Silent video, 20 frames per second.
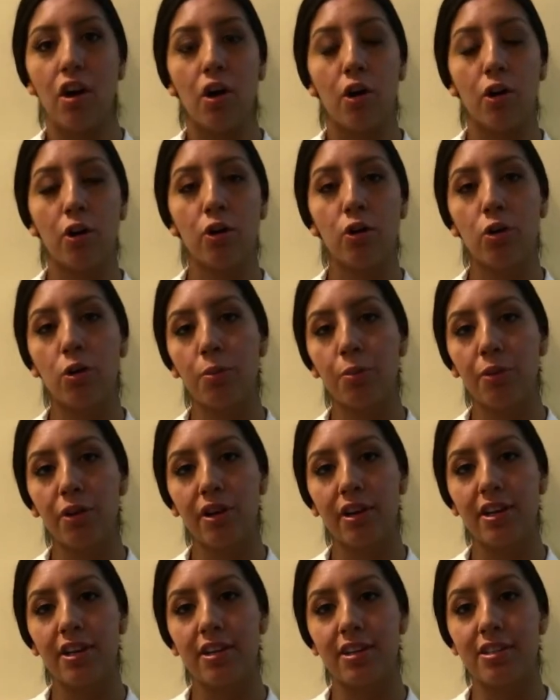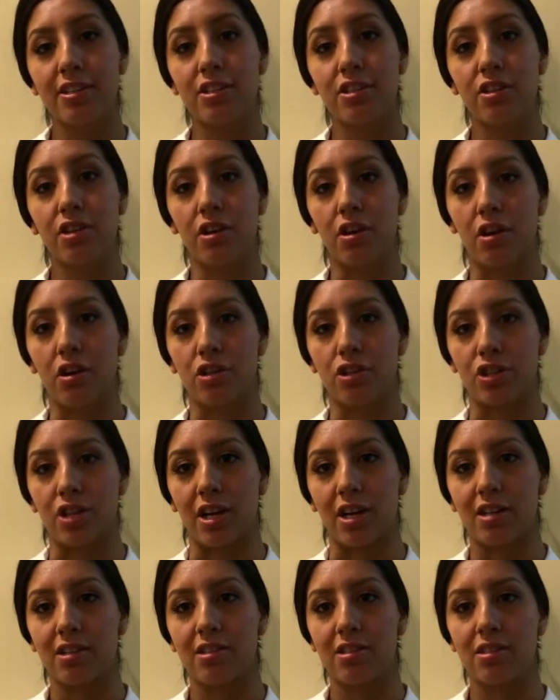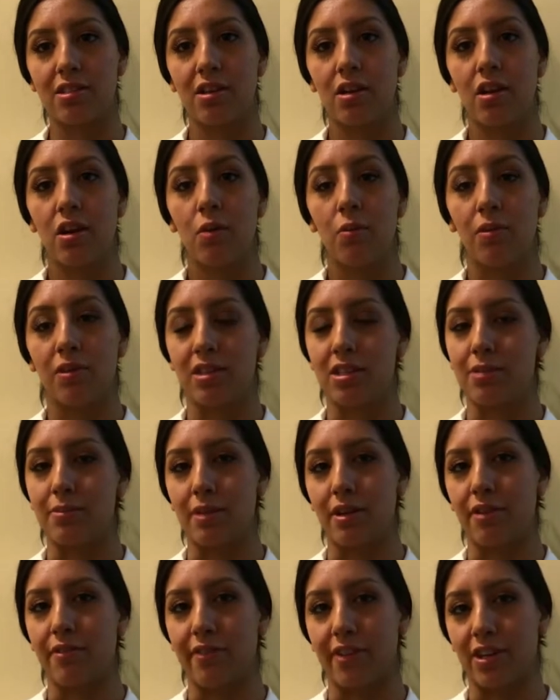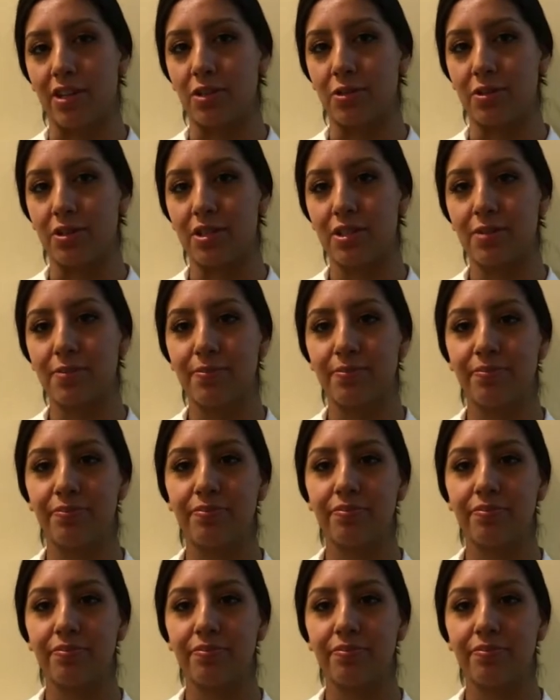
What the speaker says: are incorporated into the contracts with these manufacturers.